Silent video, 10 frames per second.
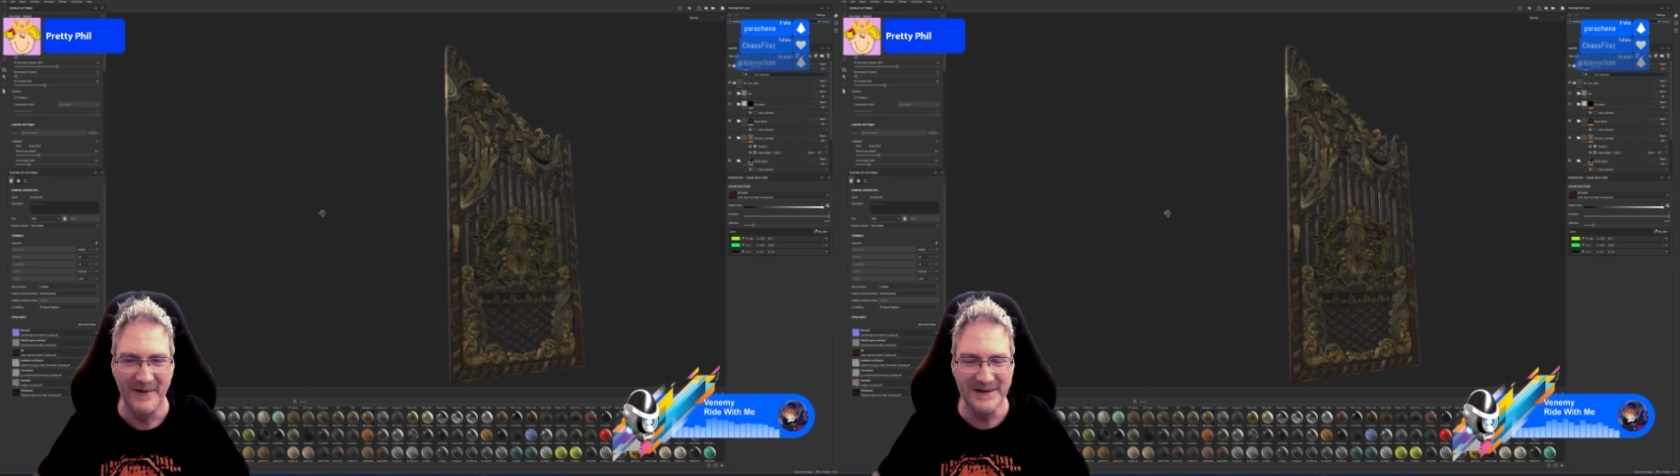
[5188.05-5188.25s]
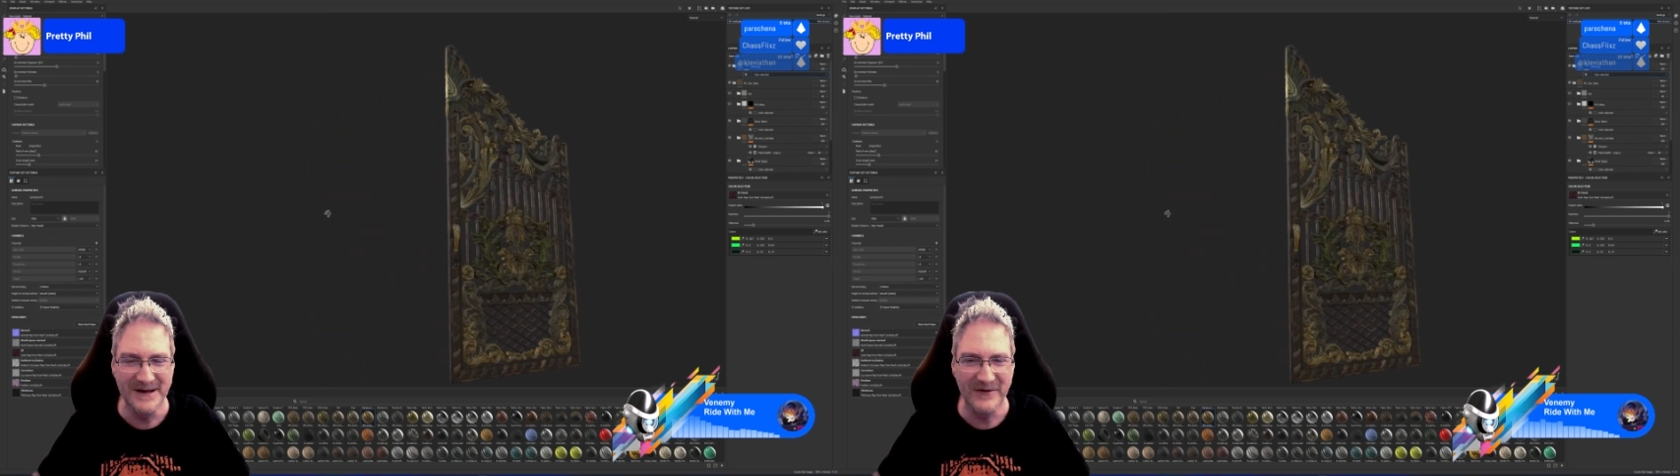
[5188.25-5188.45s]

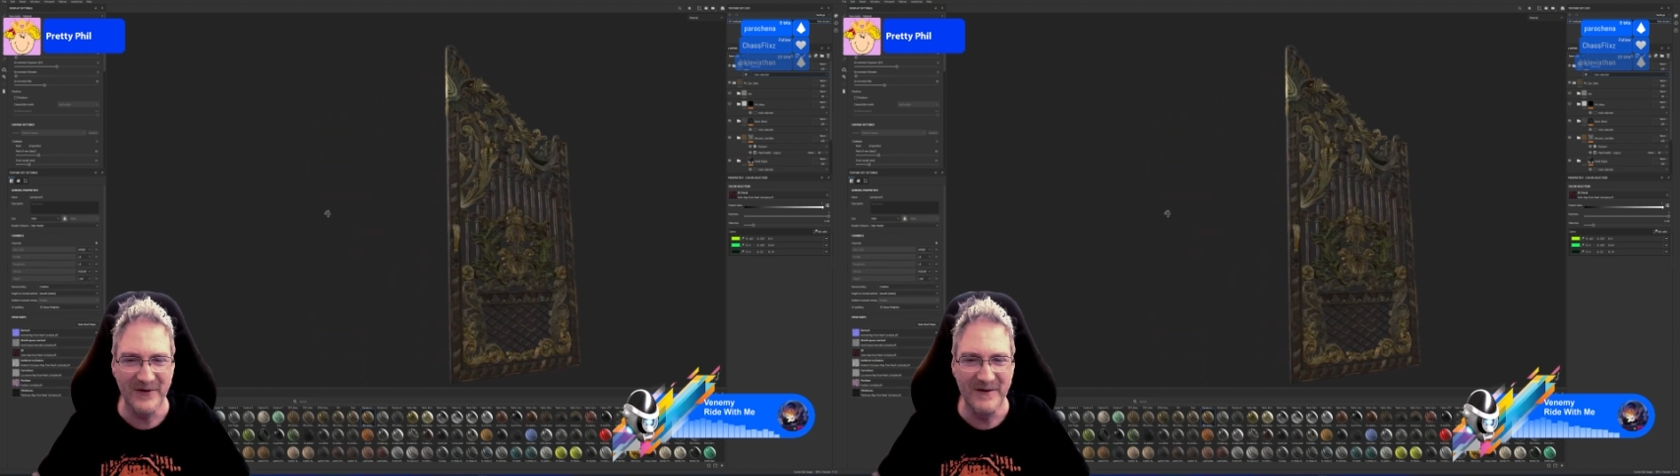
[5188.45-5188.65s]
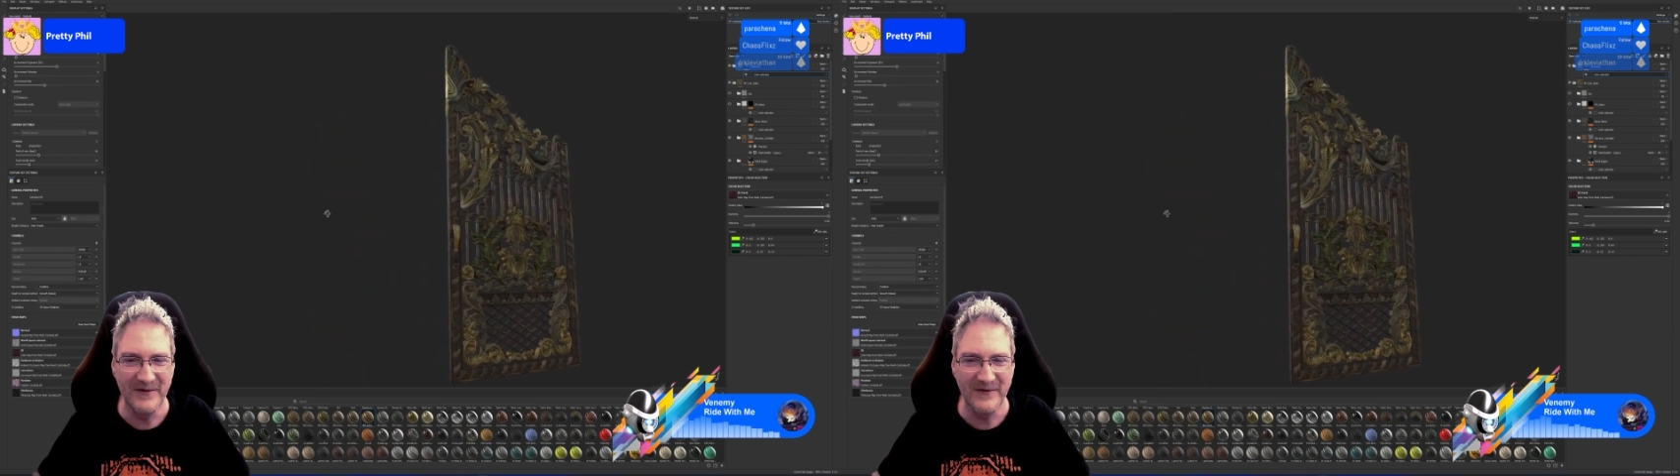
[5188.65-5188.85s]
Wasn't it
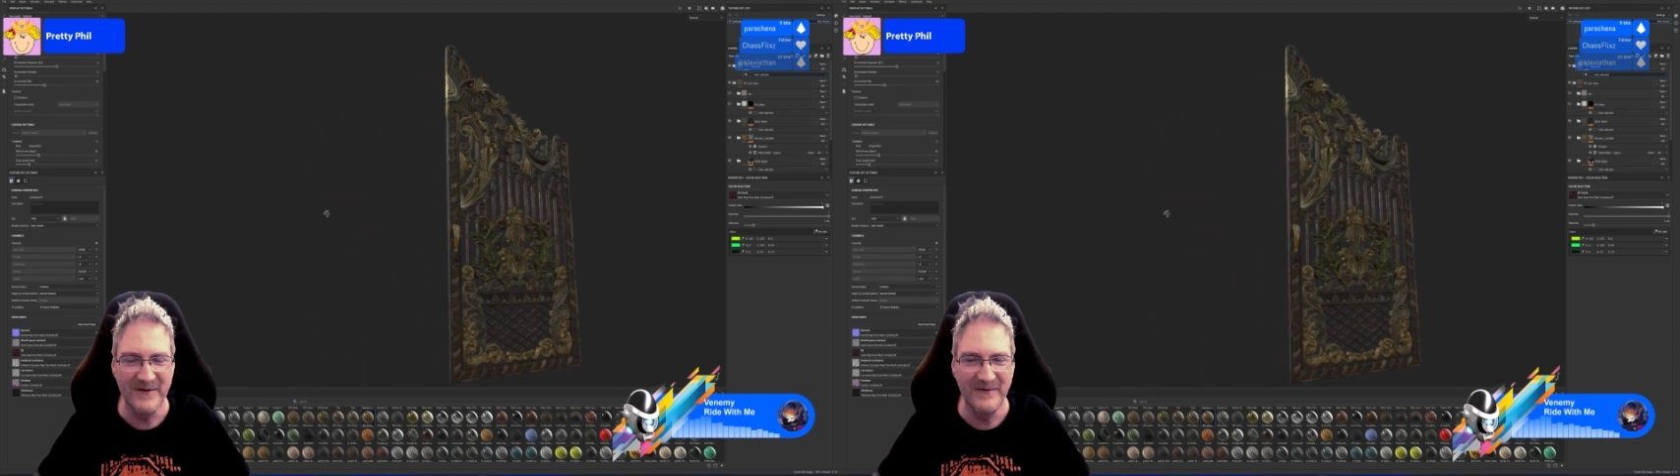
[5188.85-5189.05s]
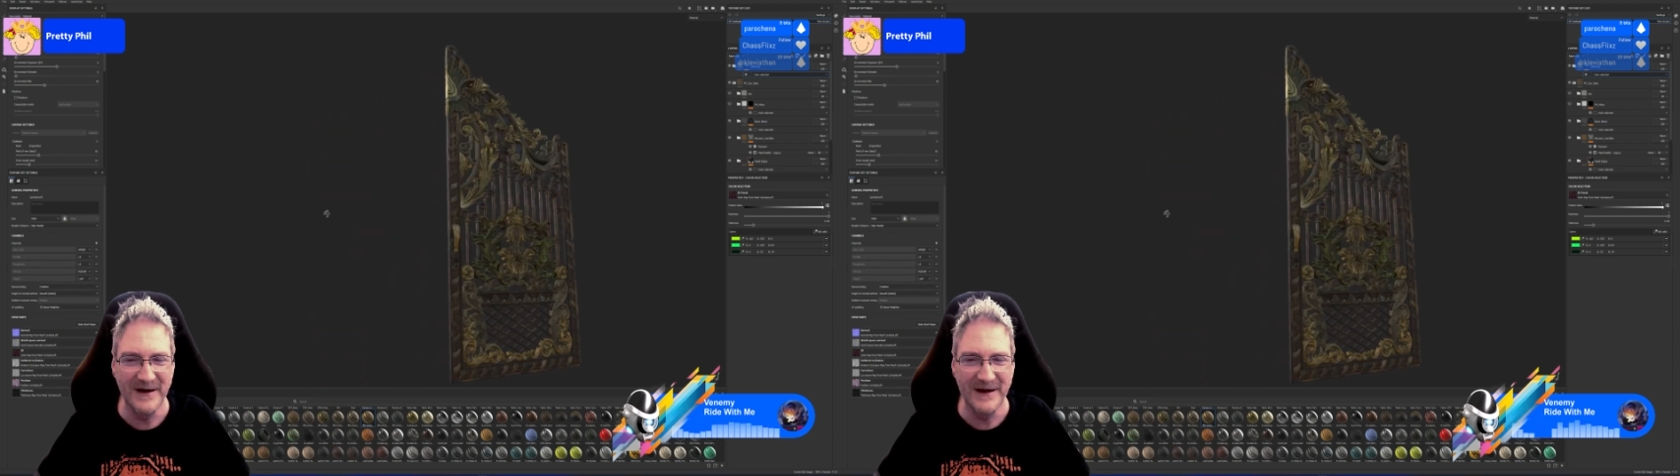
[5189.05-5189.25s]

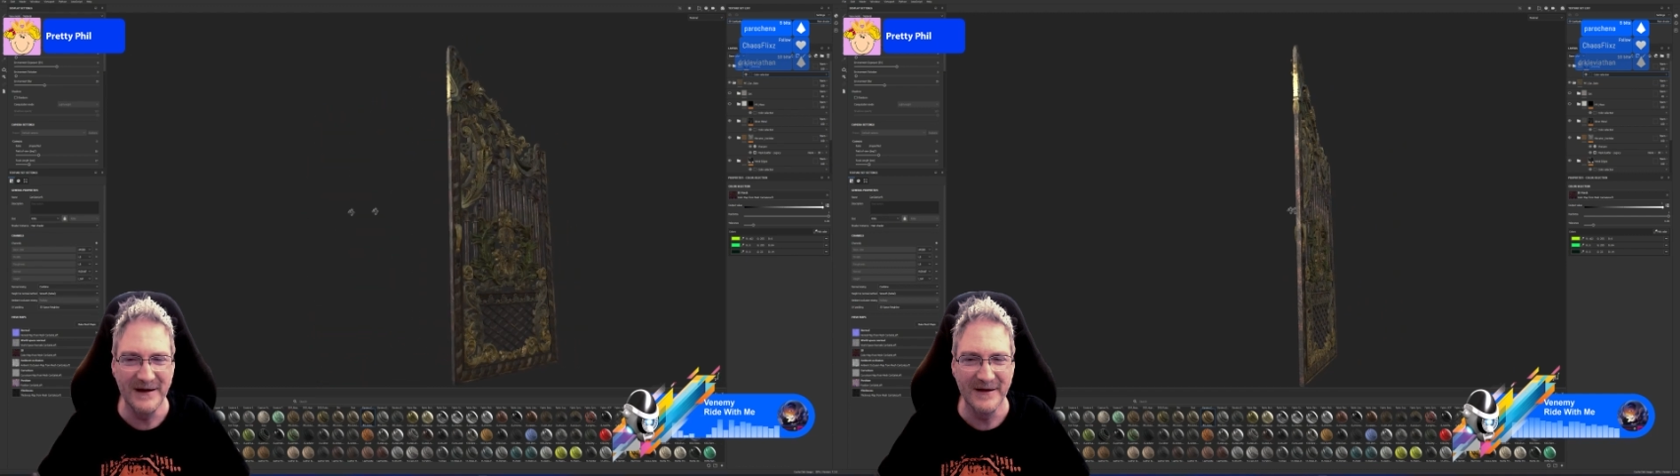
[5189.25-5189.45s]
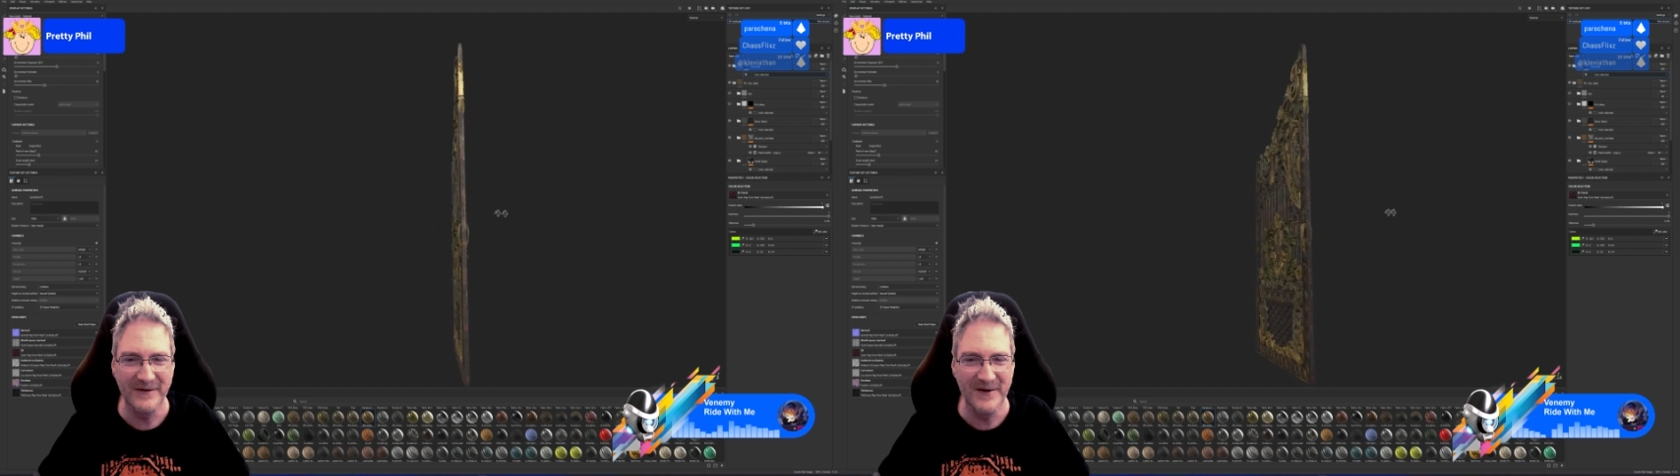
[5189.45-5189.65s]

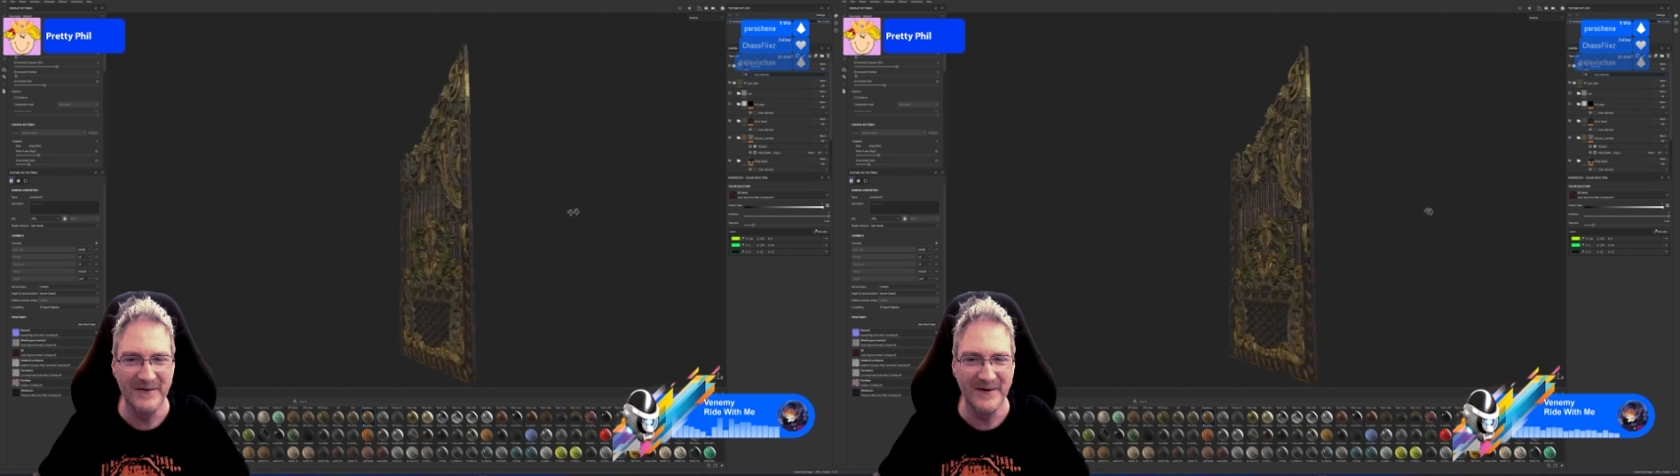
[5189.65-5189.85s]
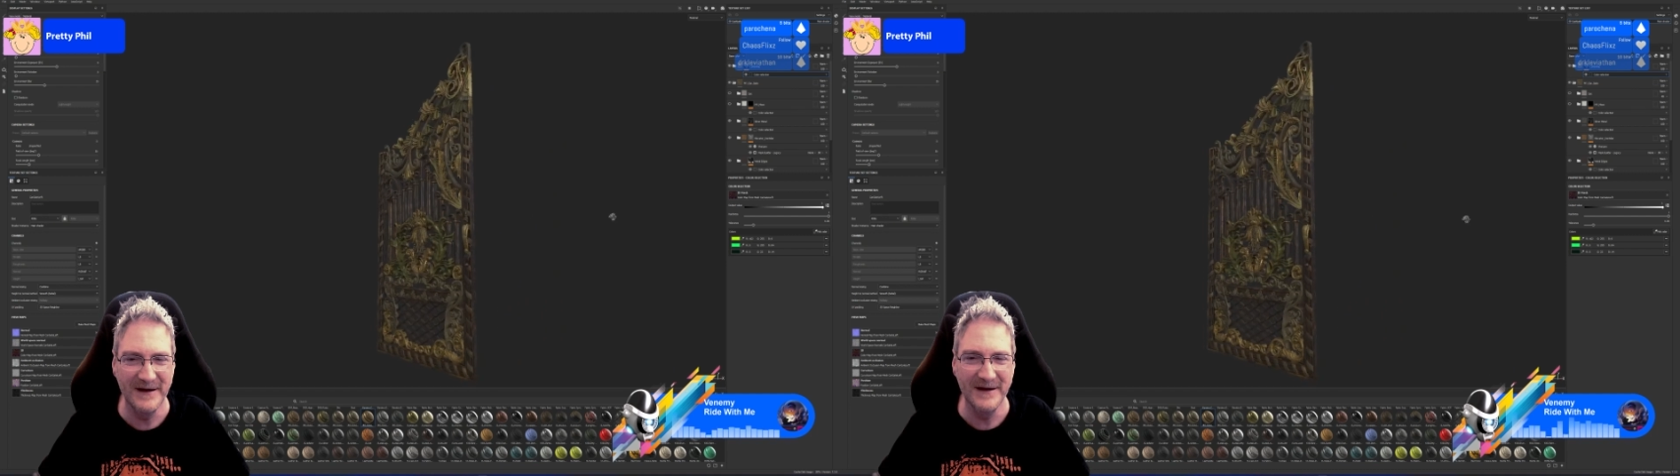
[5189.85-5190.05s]
$3.50?
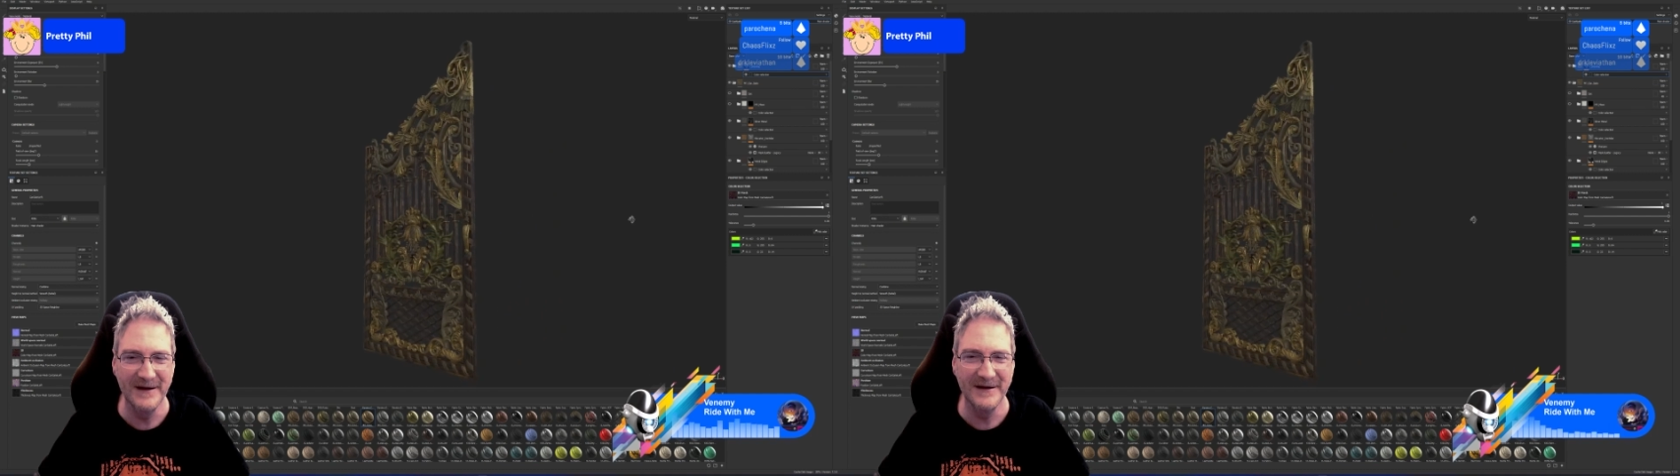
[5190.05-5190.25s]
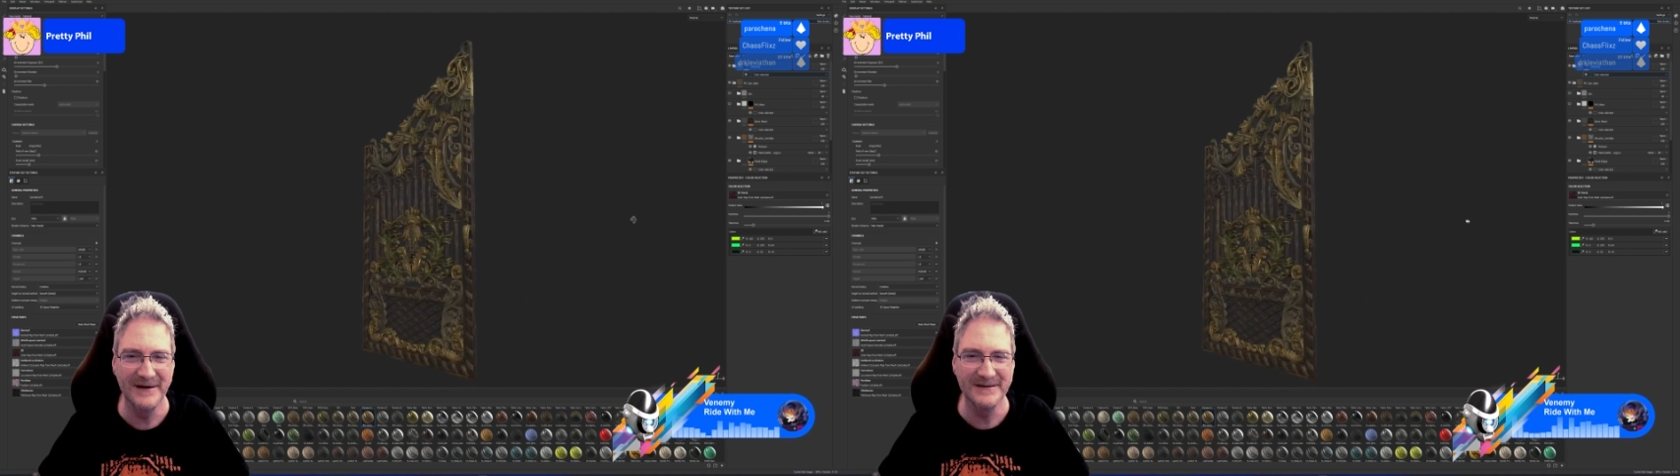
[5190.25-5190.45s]
$3.50?